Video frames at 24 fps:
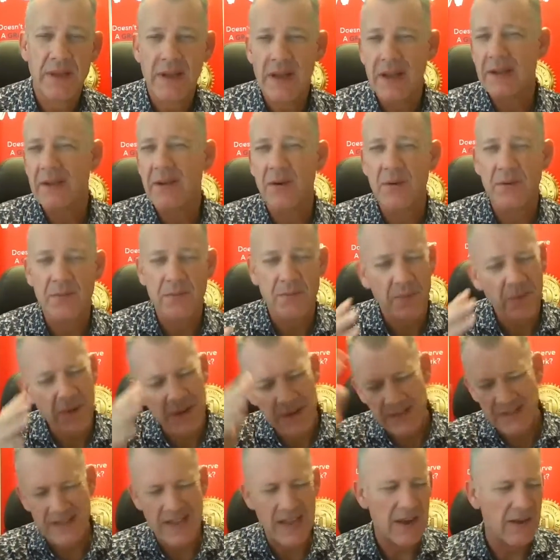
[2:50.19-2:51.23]
And I know
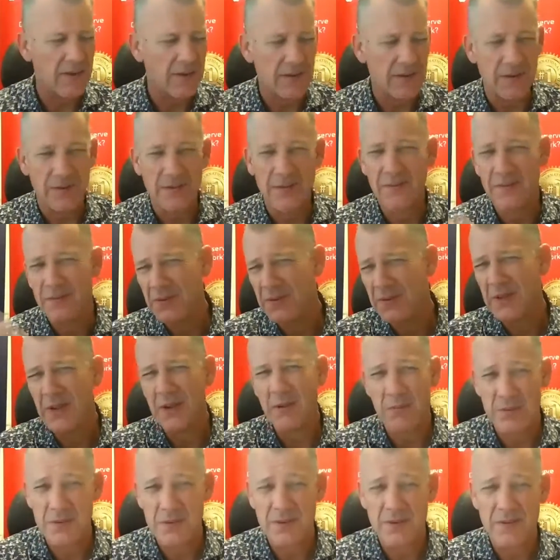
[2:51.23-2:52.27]
what a downer, the
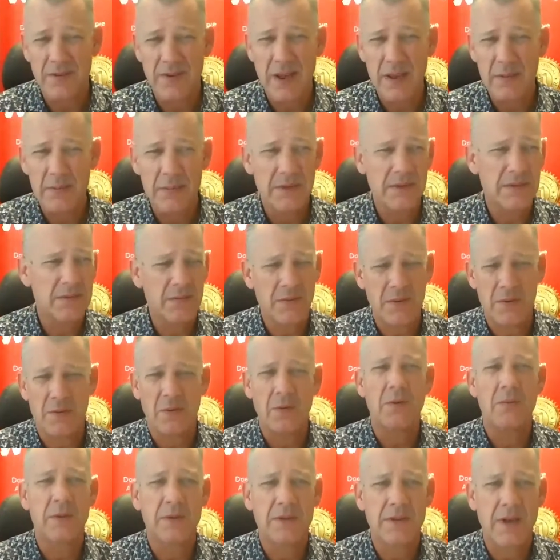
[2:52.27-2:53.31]
futile pursuit of happiness, what a
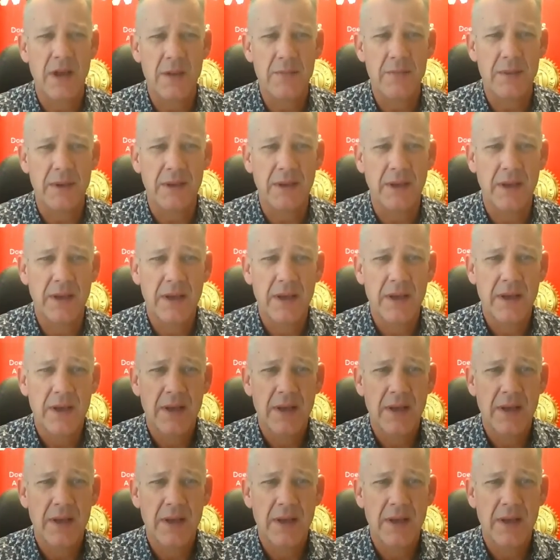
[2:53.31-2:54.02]
horrible topic.